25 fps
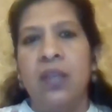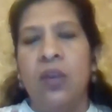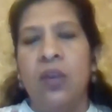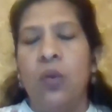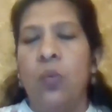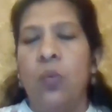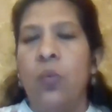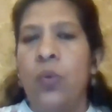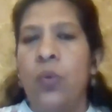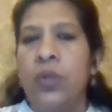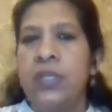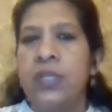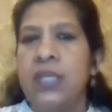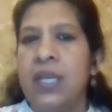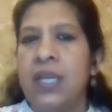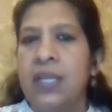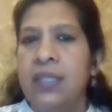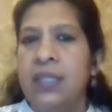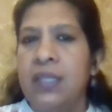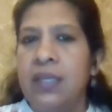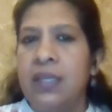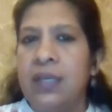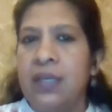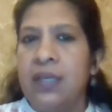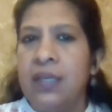what are
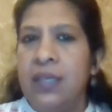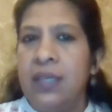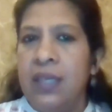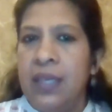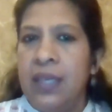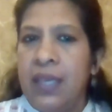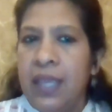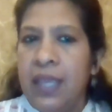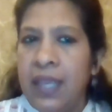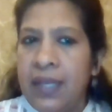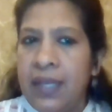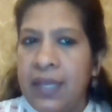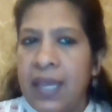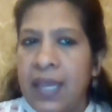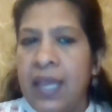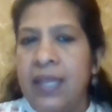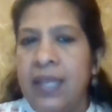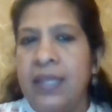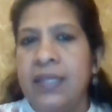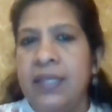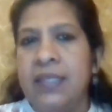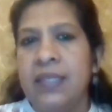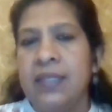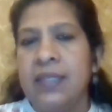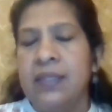the
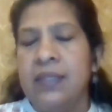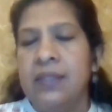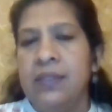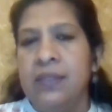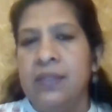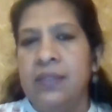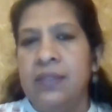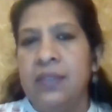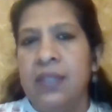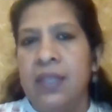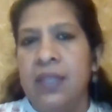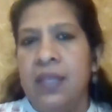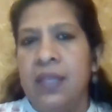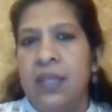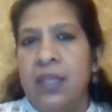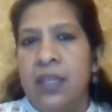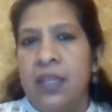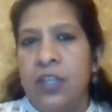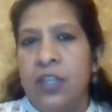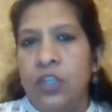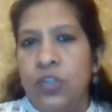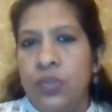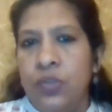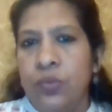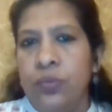analytical
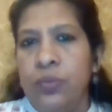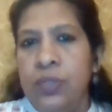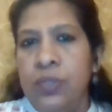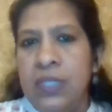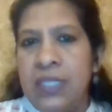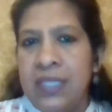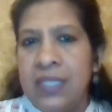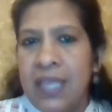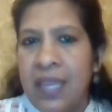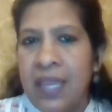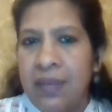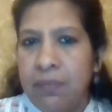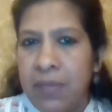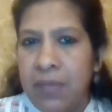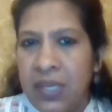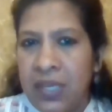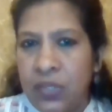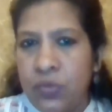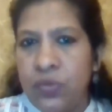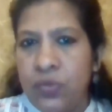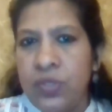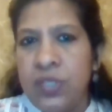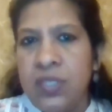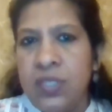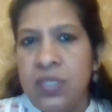tools and
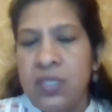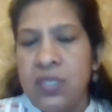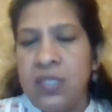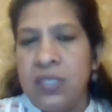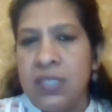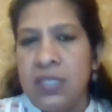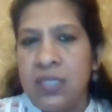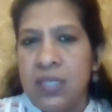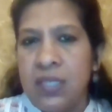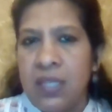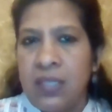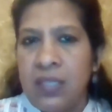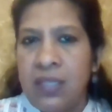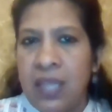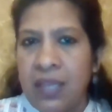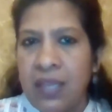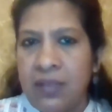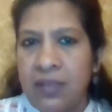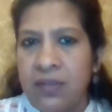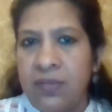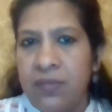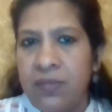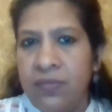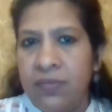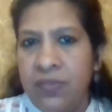matrices that
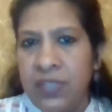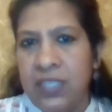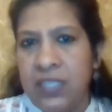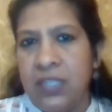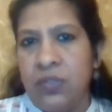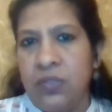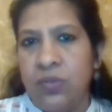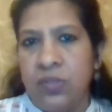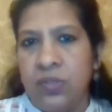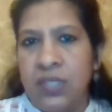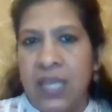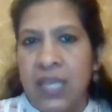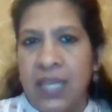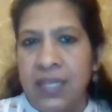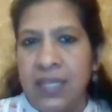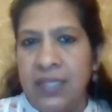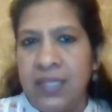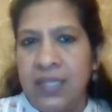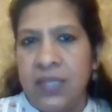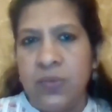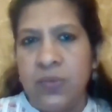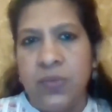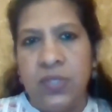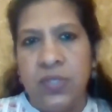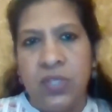fit into talent
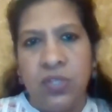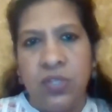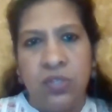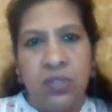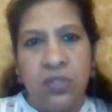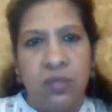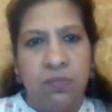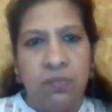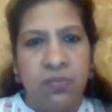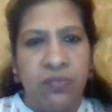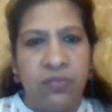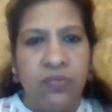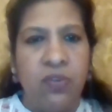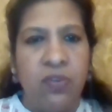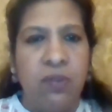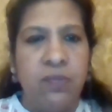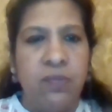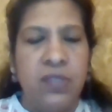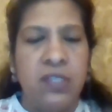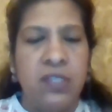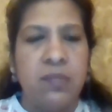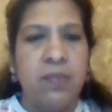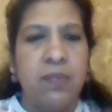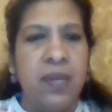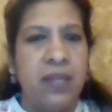acquisition,
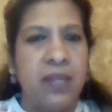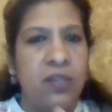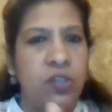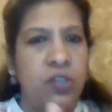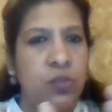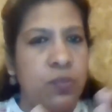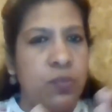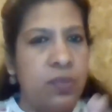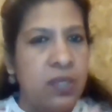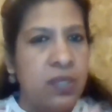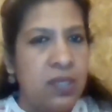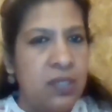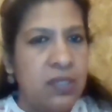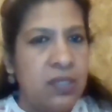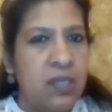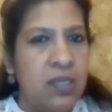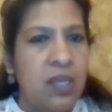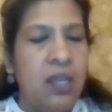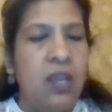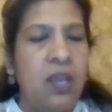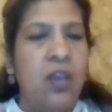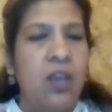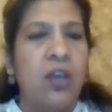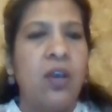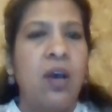performance management,
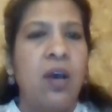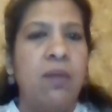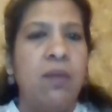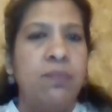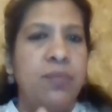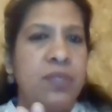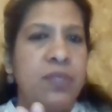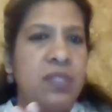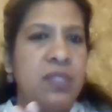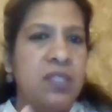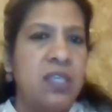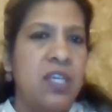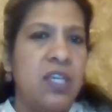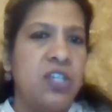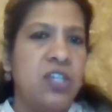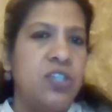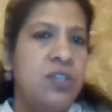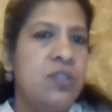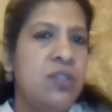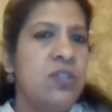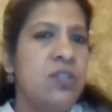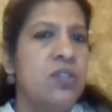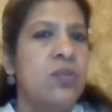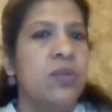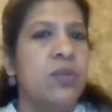
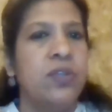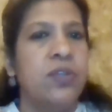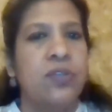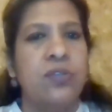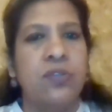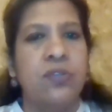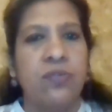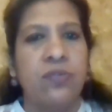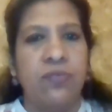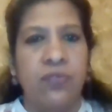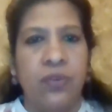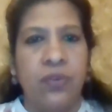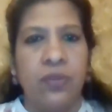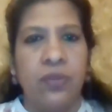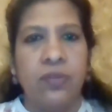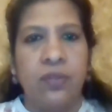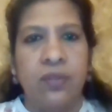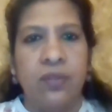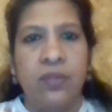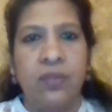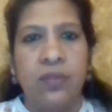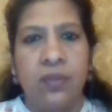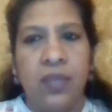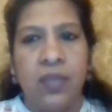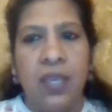compensation, so on and so forth.
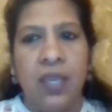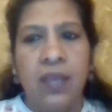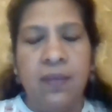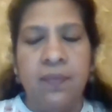Okay.